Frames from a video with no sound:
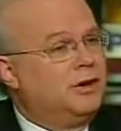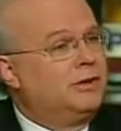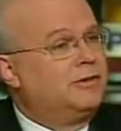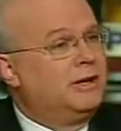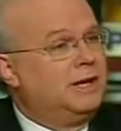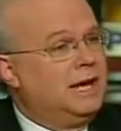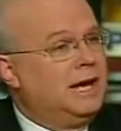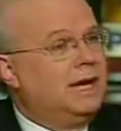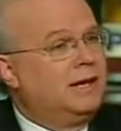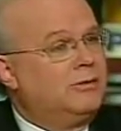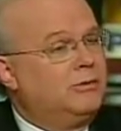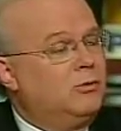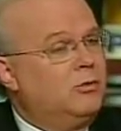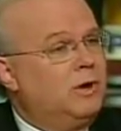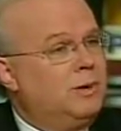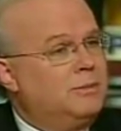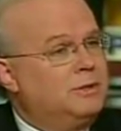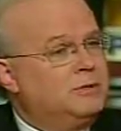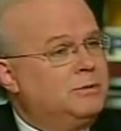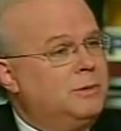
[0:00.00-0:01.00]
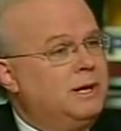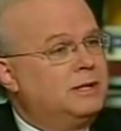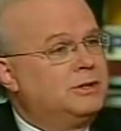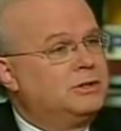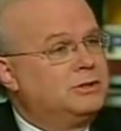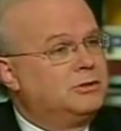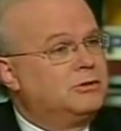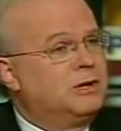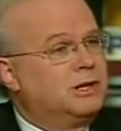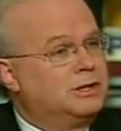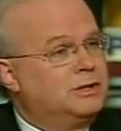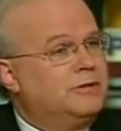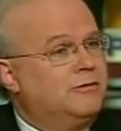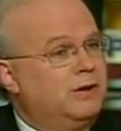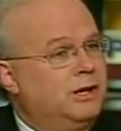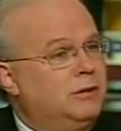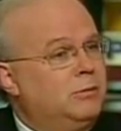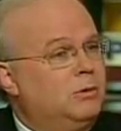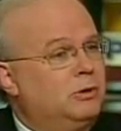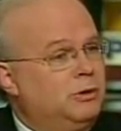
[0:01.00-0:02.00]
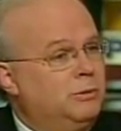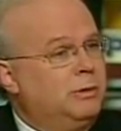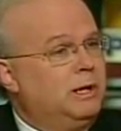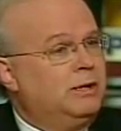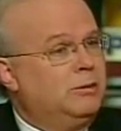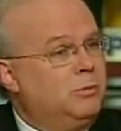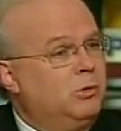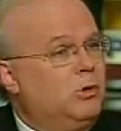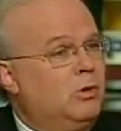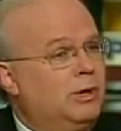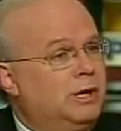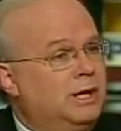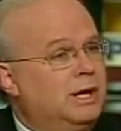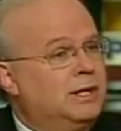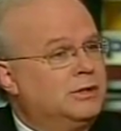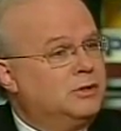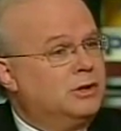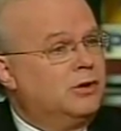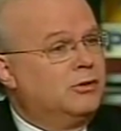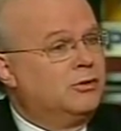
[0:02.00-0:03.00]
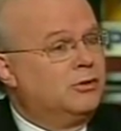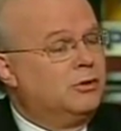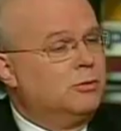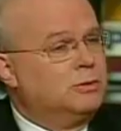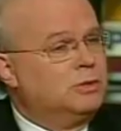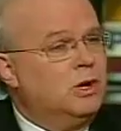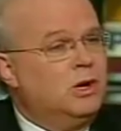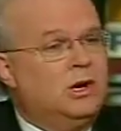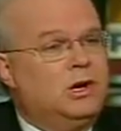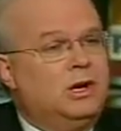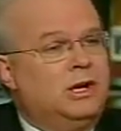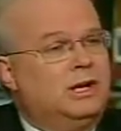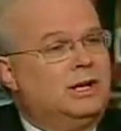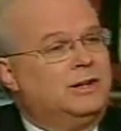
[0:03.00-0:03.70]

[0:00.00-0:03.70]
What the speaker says: thought they had weapons of mass destruction available to be deployed against our troops.